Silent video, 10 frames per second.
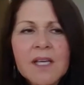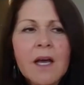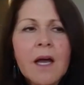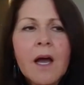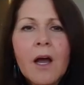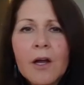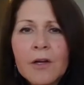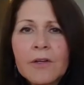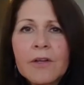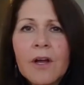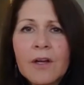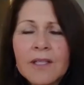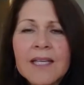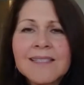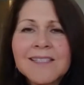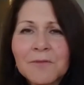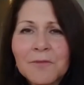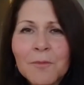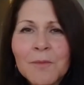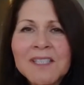a hard, hard lesson
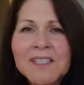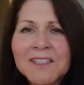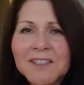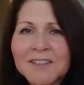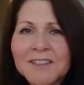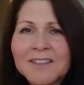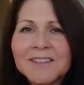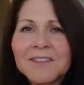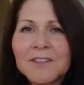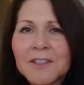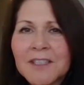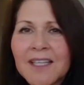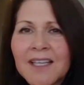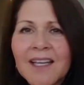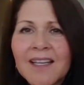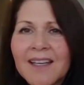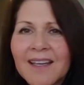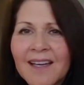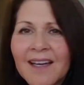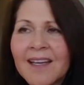for me to learn, Jordan. And
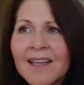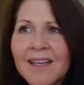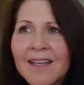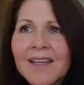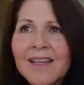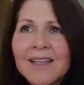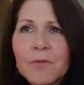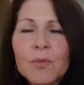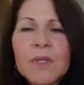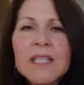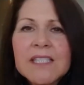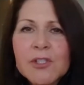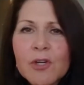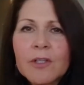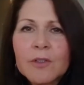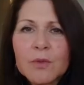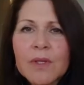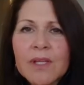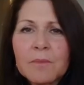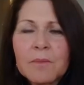I really struggled
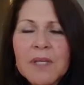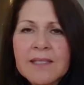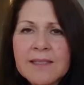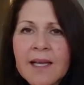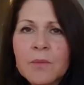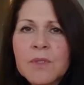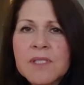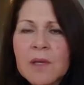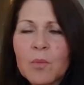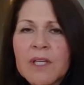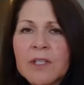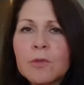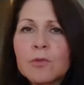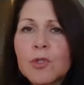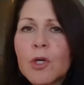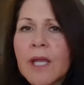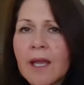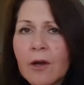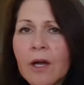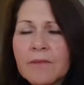with it because I was someone who took
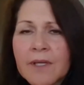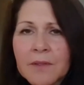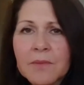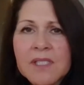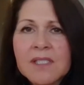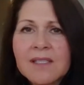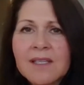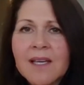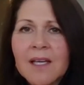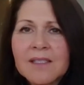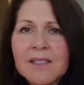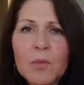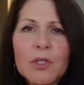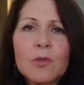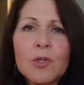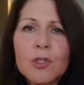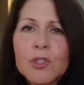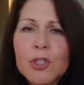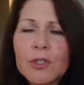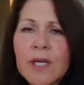care of. I was uh, someone who
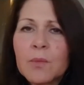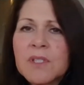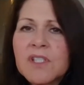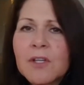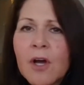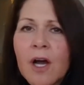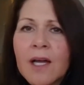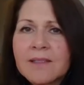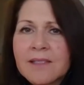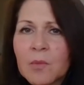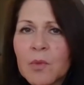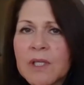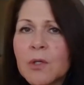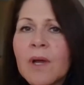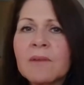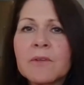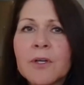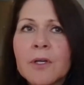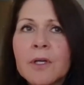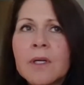nurtured. I was not someone who
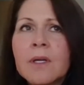ever